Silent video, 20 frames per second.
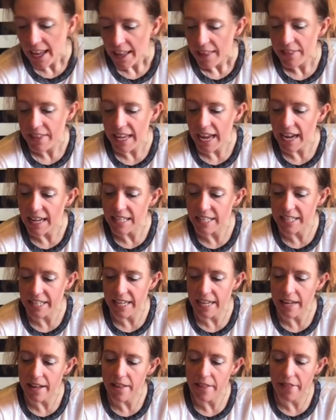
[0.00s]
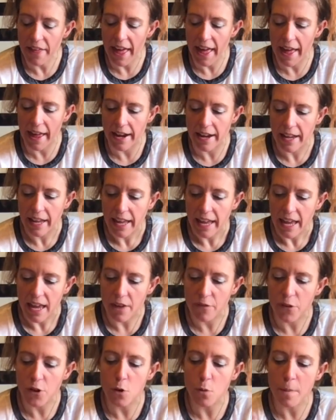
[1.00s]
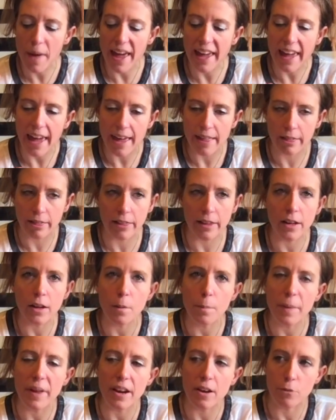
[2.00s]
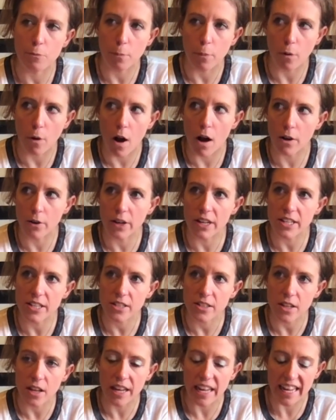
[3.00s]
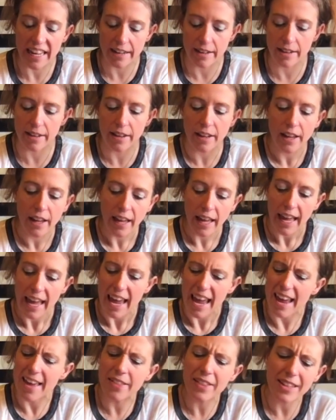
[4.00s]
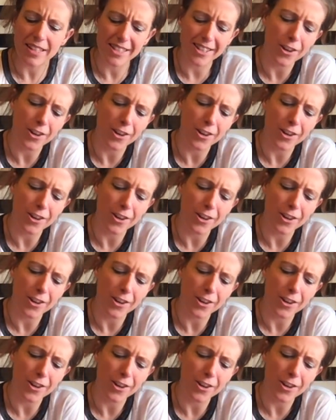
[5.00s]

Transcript: The idea that if you make a little bit of progress in this